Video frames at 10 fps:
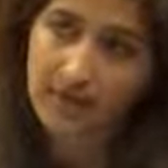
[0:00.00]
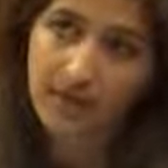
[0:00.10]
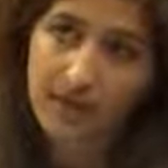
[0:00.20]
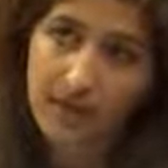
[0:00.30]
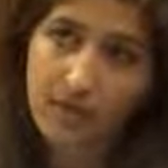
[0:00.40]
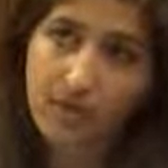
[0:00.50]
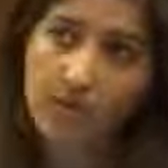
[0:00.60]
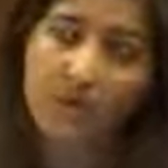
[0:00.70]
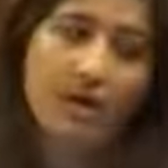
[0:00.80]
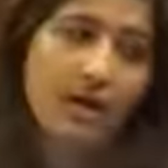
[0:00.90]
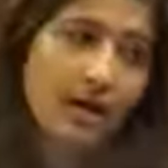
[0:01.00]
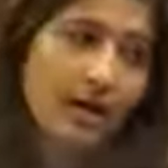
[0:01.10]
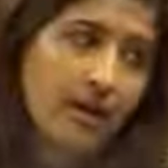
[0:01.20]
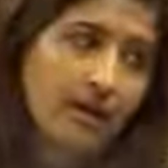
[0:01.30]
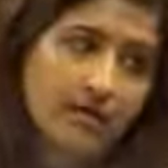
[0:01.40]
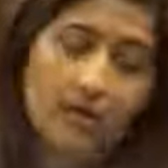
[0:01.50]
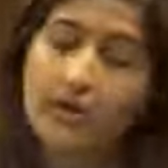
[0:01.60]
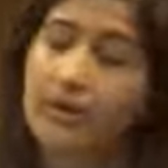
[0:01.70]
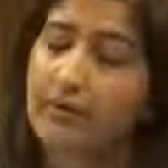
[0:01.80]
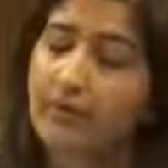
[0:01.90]
that now. And so
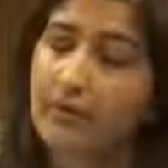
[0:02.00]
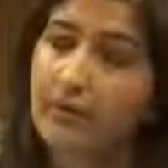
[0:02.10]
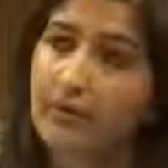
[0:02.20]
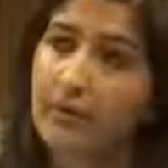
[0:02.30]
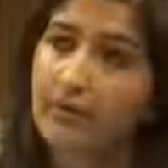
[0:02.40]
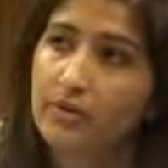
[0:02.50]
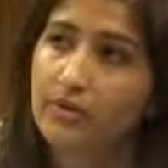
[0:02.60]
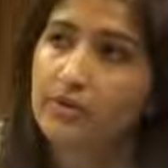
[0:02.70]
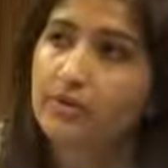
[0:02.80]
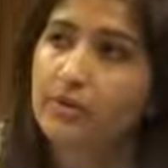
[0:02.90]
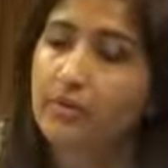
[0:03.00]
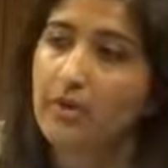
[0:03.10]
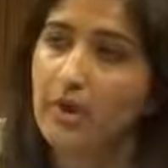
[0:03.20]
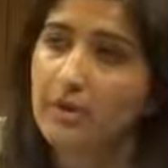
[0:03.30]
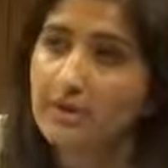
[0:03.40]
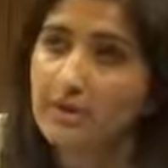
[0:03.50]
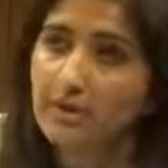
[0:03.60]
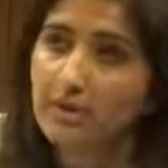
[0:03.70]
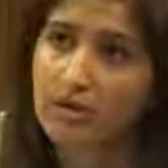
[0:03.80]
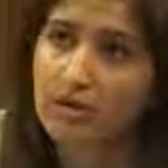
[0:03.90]
they are very vulnerable to the
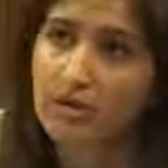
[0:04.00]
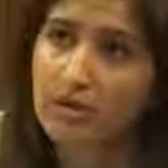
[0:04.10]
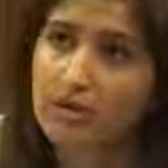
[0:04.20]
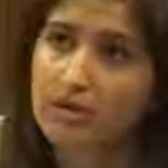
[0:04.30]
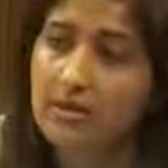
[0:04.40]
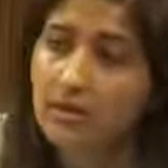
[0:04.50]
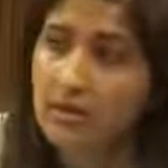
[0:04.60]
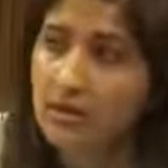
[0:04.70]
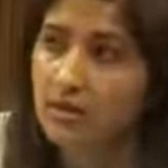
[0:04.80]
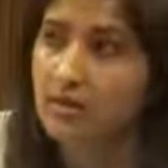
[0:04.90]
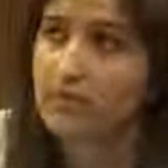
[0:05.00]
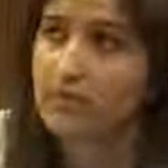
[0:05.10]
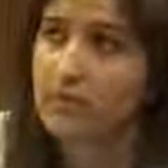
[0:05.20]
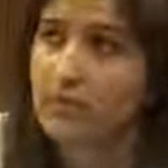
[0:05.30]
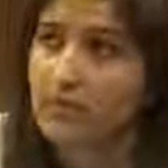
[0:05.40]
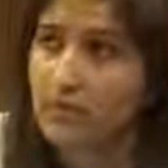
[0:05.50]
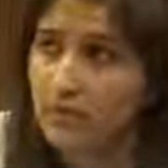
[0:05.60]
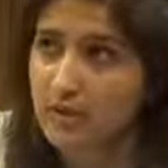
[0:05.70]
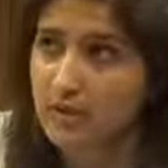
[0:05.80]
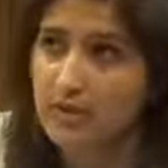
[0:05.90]
political situation of the
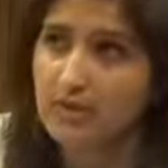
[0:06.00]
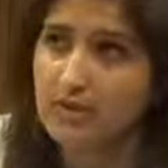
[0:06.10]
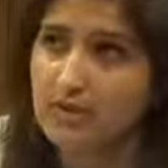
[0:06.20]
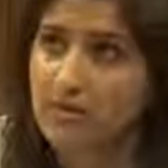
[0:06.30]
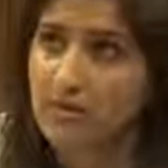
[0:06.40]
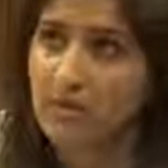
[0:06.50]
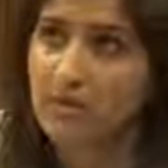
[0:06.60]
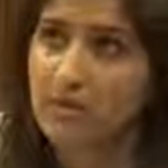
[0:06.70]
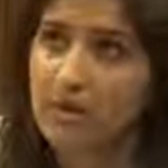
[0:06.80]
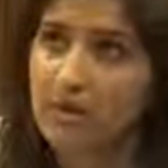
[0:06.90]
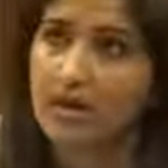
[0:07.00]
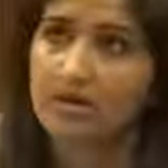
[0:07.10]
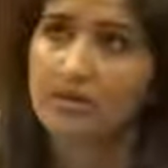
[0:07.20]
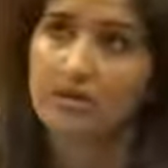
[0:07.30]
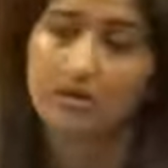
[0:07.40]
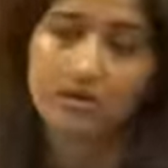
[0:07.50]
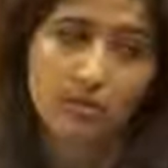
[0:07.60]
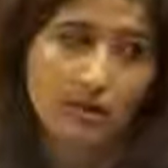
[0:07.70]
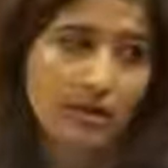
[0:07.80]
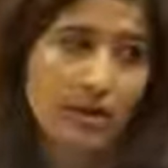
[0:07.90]
countries that receive them.
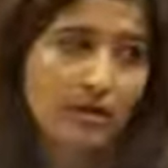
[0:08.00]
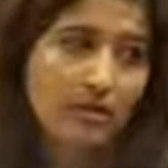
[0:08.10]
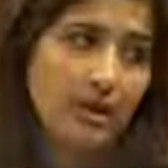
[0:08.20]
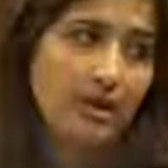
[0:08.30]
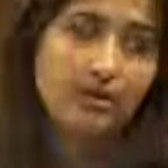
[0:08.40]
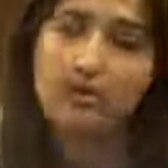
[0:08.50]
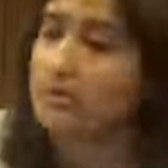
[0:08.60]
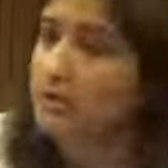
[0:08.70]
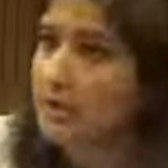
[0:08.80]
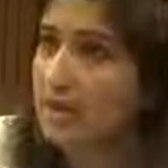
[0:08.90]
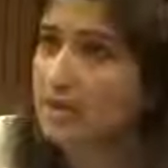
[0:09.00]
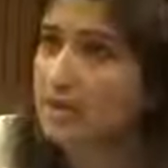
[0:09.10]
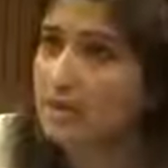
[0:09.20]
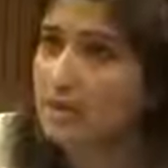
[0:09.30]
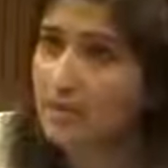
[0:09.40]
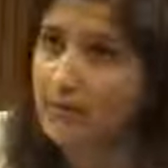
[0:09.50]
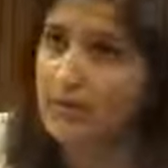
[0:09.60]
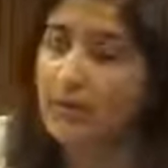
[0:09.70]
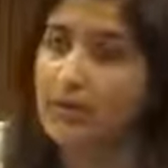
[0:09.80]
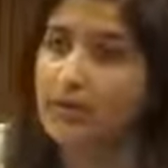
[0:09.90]
In Nahr al-Barid in 2007,
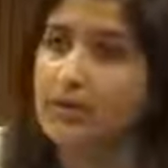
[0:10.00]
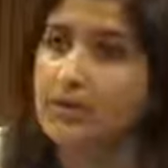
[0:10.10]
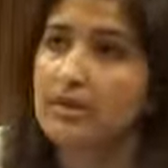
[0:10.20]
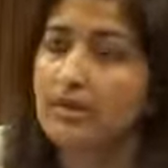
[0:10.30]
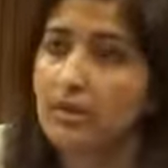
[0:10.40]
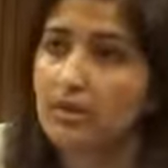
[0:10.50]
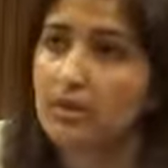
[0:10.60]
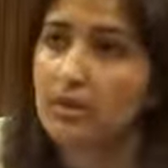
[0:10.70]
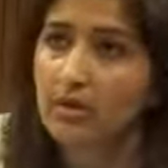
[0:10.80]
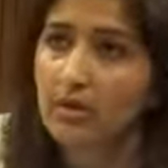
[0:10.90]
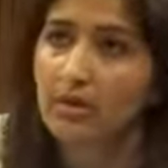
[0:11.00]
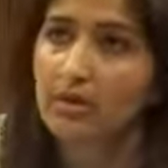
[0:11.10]
there were an internal